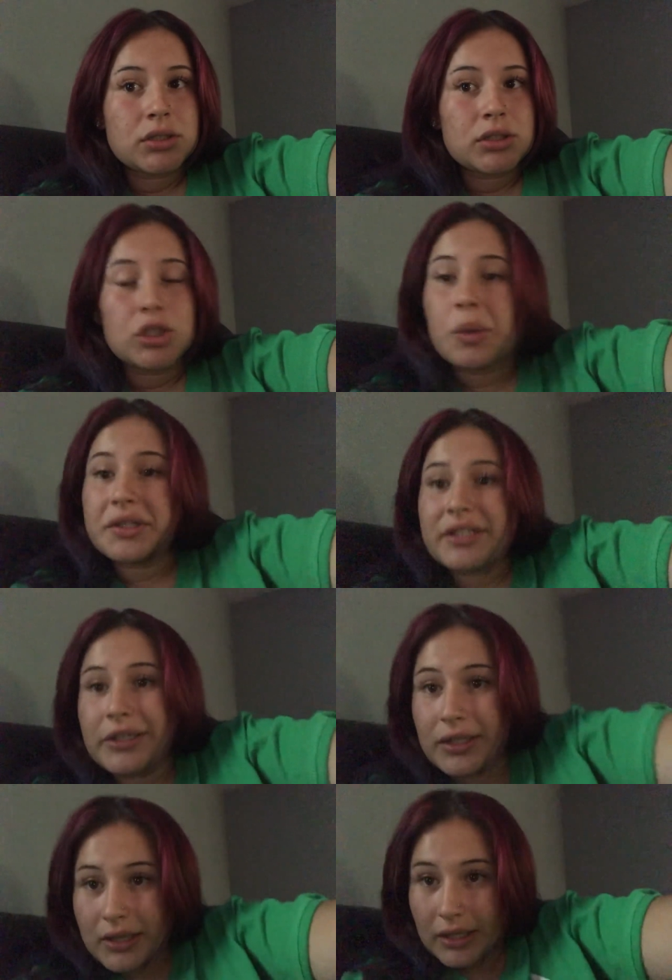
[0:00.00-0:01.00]
so
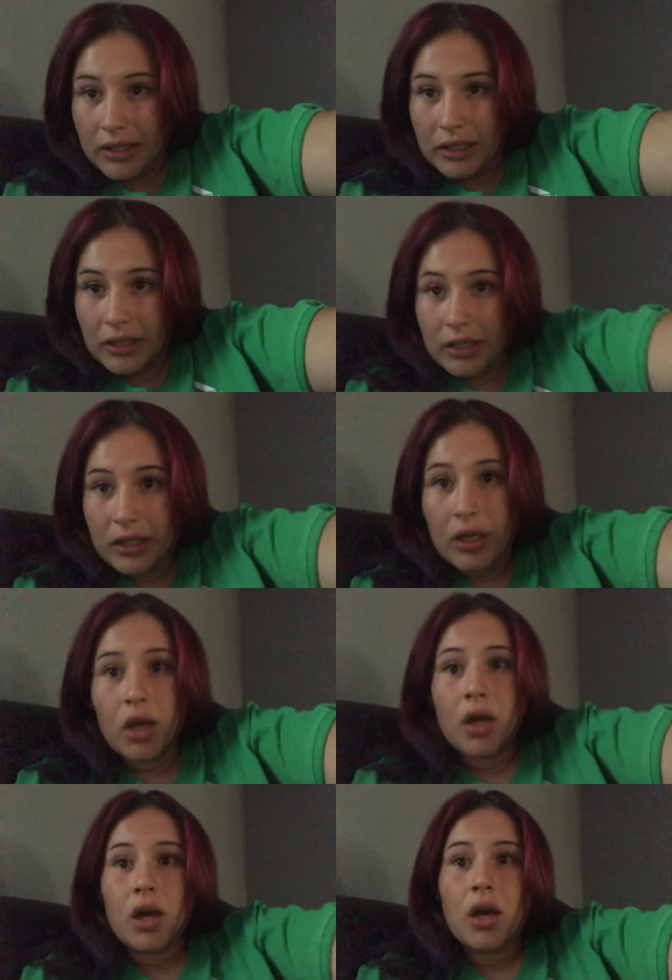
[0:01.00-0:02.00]
until then
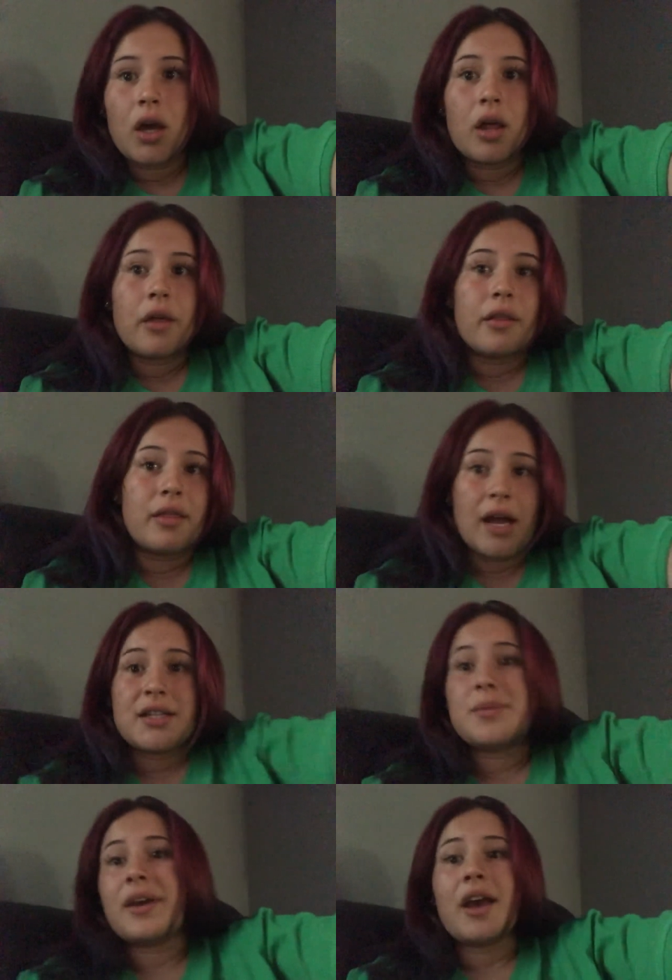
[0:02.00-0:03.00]

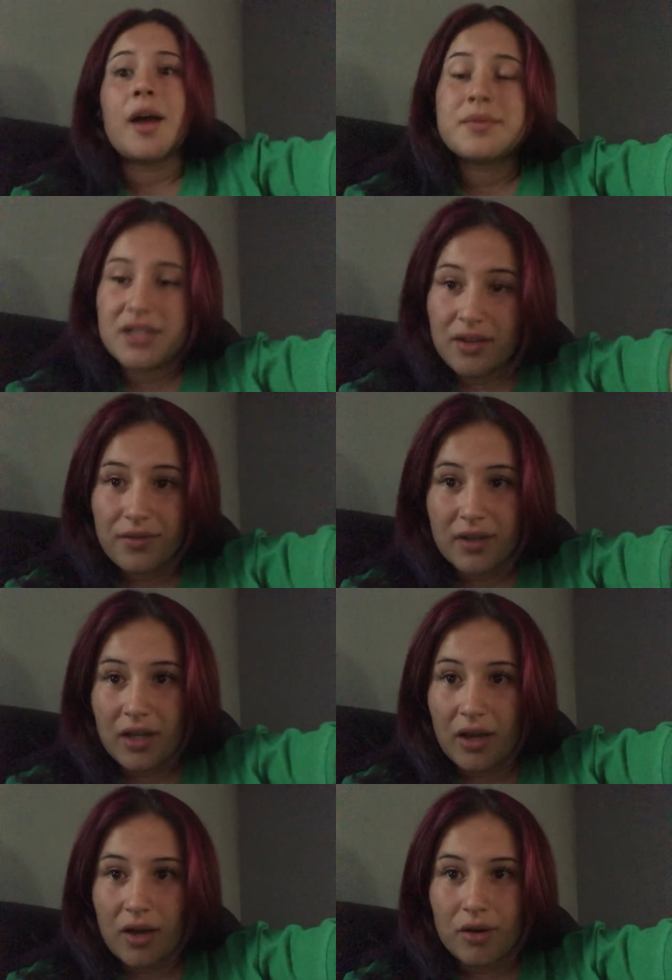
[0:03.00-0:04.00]
that's my update
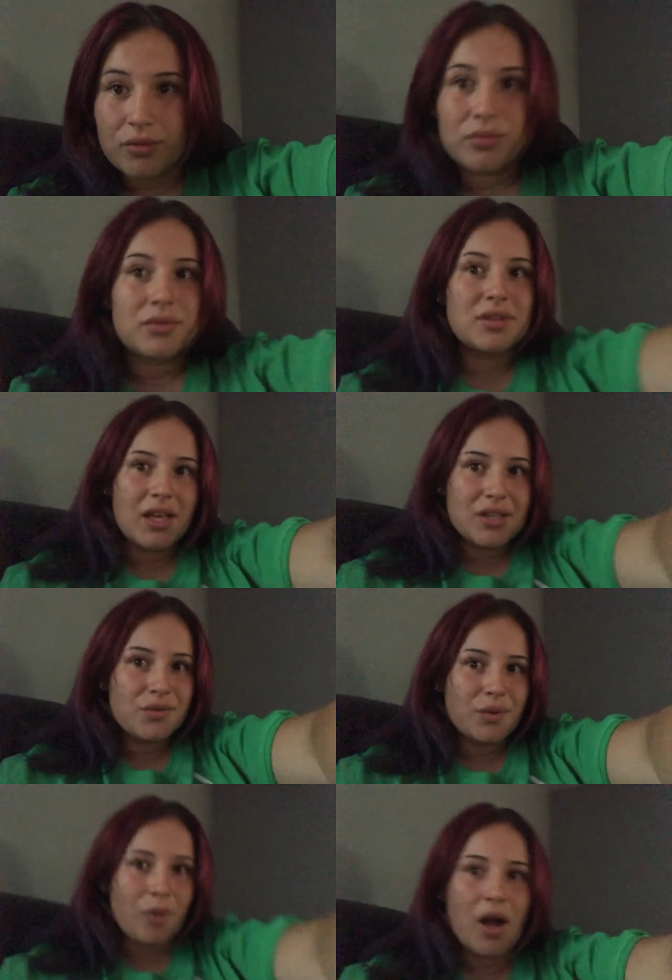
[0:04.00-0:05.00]
video Thanks
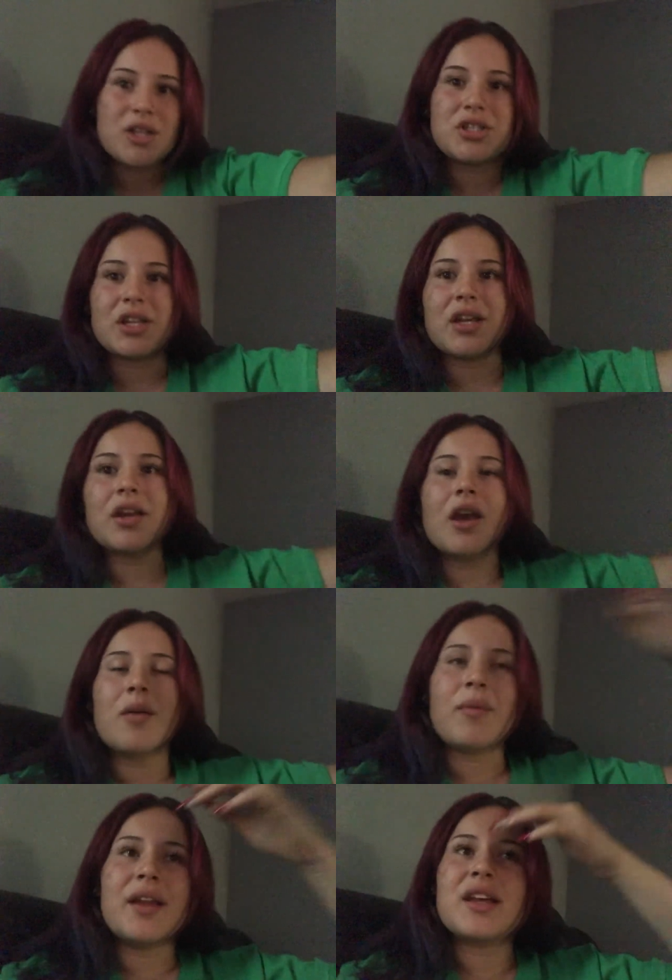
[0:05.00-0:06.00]
for watching.
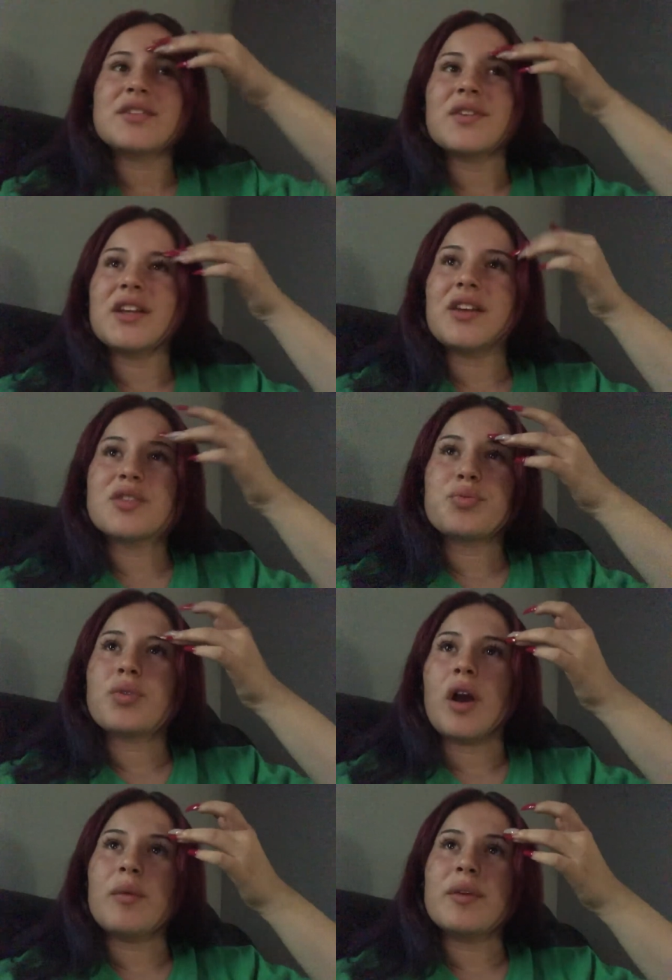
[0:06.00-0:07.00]
My next video is
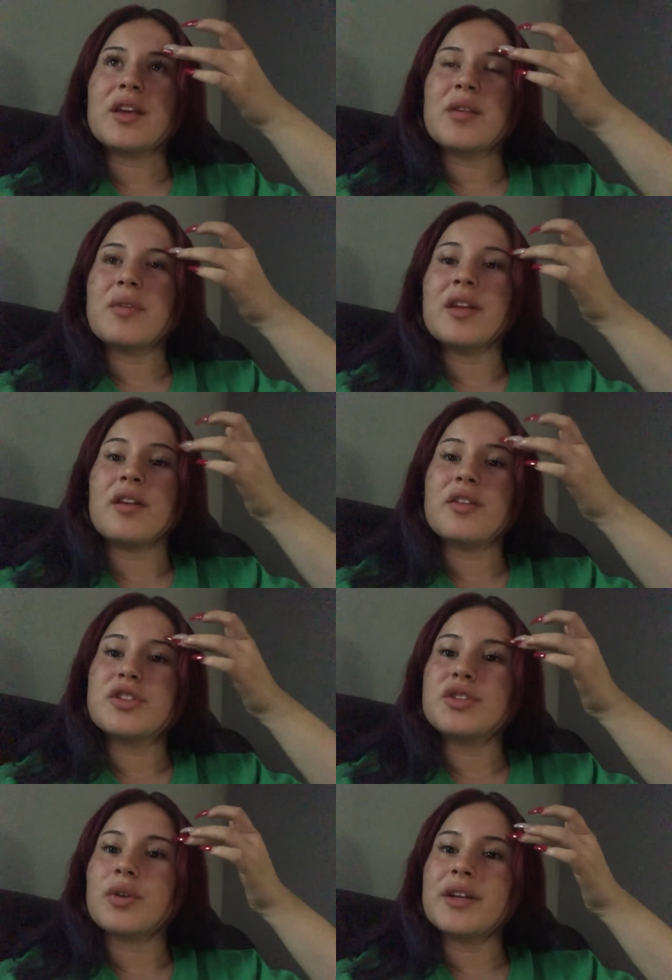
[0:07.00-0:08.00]
probably going to be another
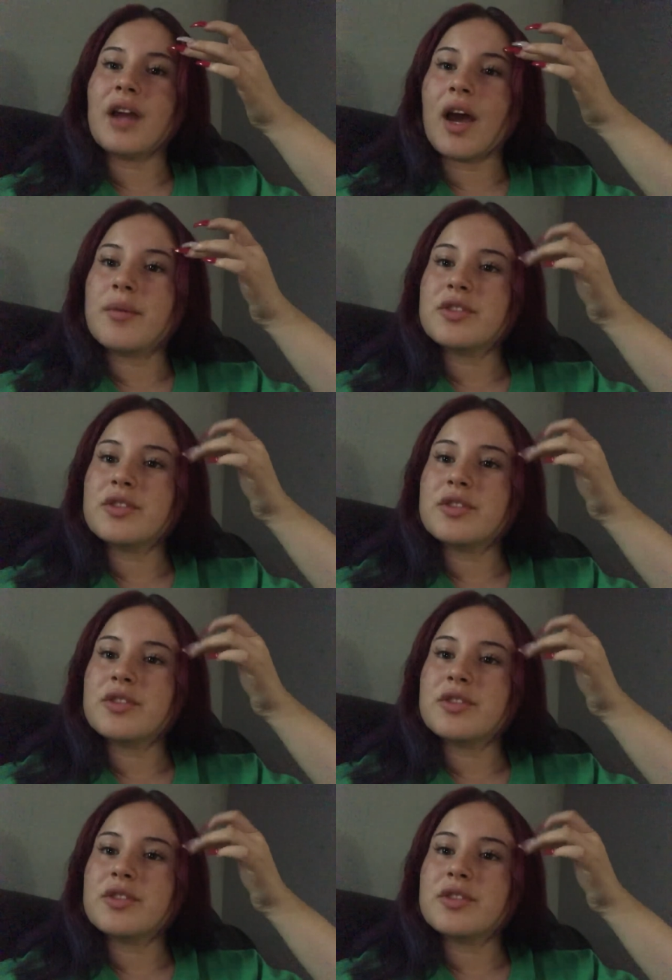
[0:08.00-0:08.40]
story time,